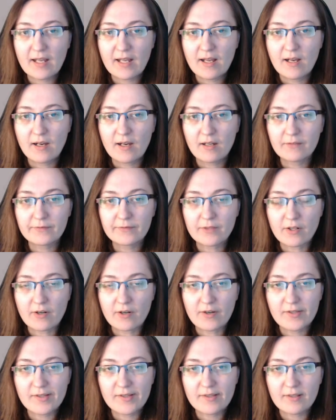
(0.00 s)
Of
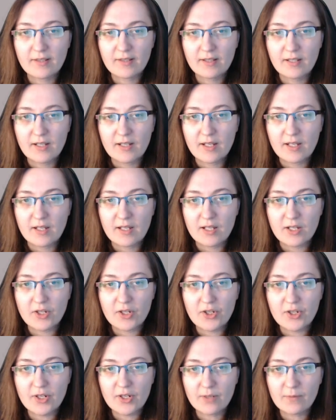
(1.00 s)
course. He
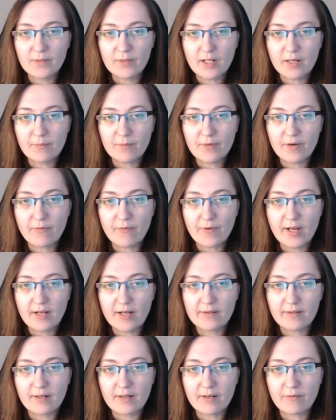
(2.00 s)
showed up around
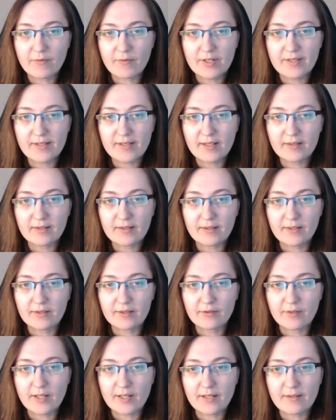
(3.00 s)
here recently to
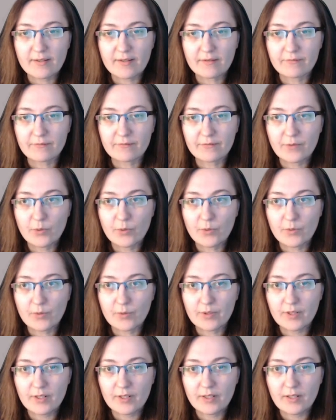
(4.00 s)
get some food.
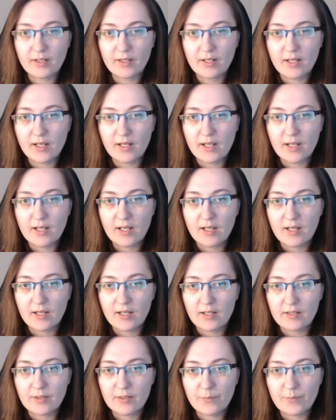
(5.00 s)

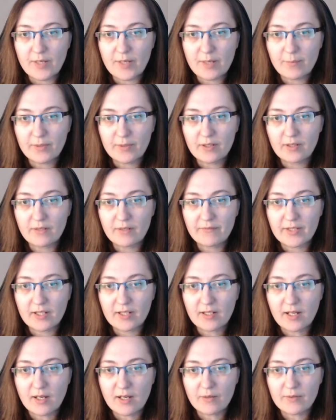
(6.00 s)
The people living
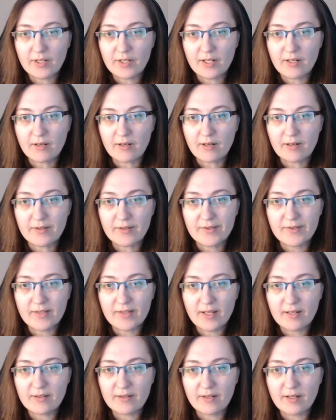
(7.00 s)
out here are
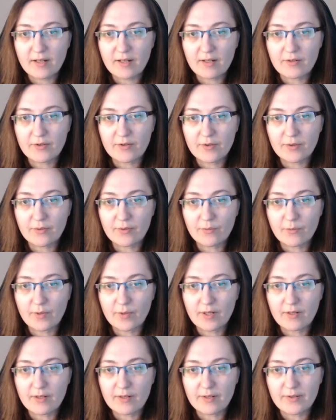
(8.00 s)
sent here due to
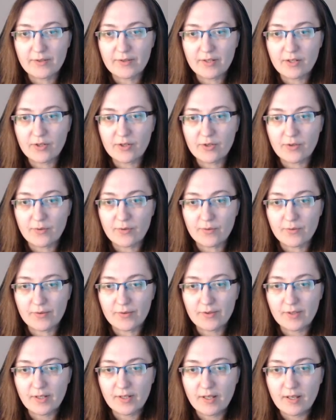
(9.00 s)
various issues,
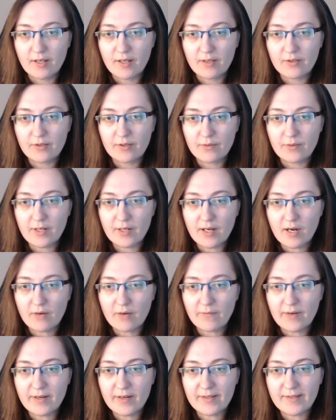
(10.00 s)
so they are
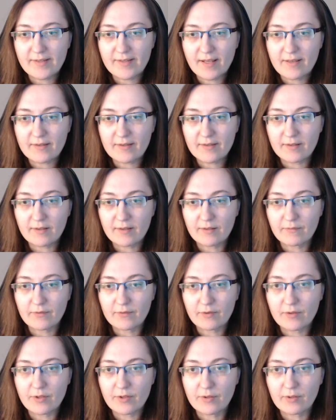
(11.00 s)
very sensitive to
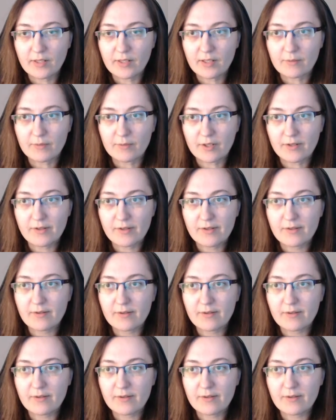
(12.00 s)
newcomers.